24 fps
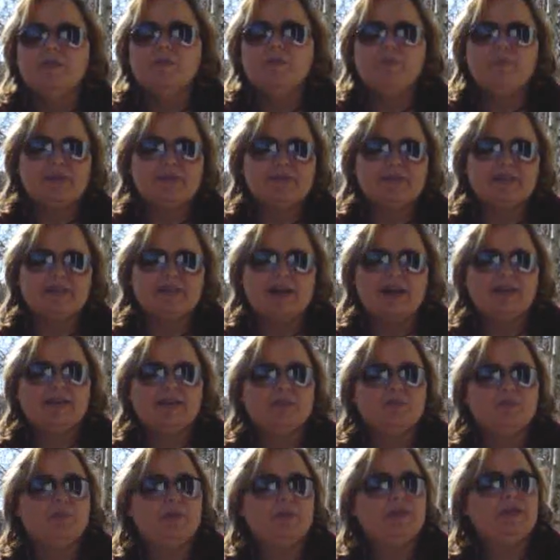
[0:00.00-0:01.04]
the best I
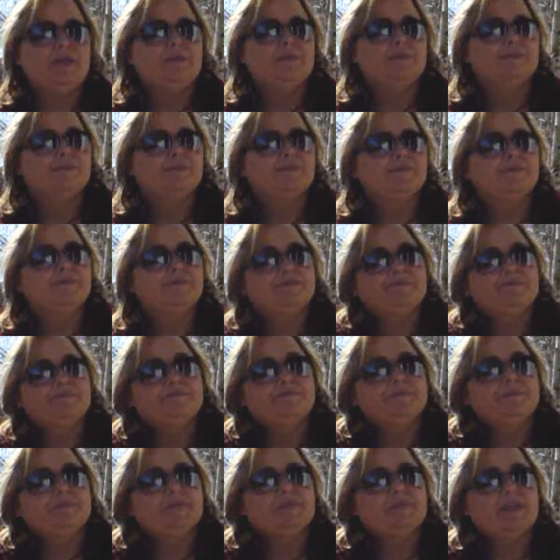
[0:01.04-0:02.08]
can be.
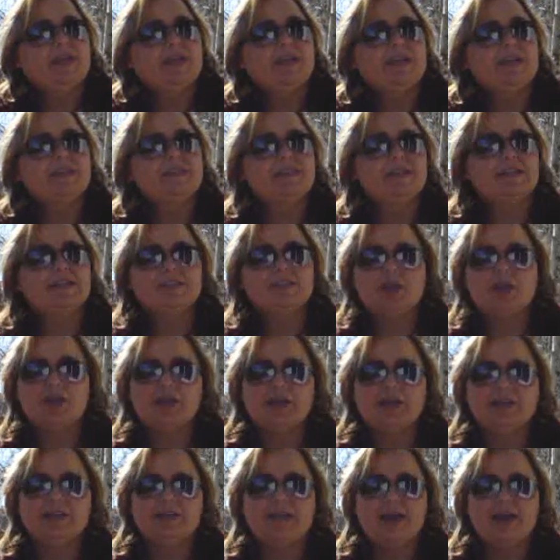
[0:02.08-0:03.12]
And I guess that's all
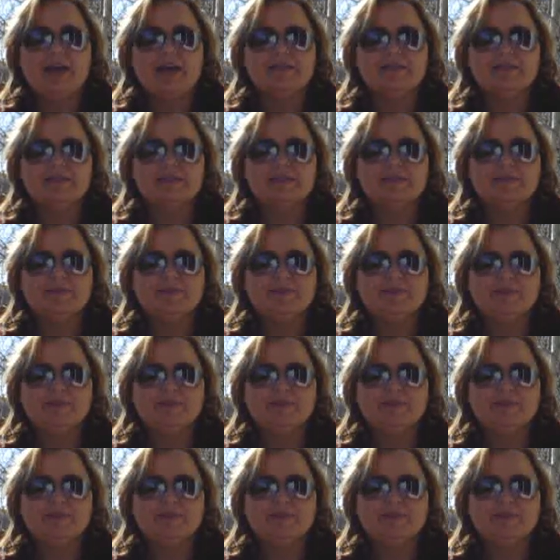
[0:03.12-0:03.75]
I could ask.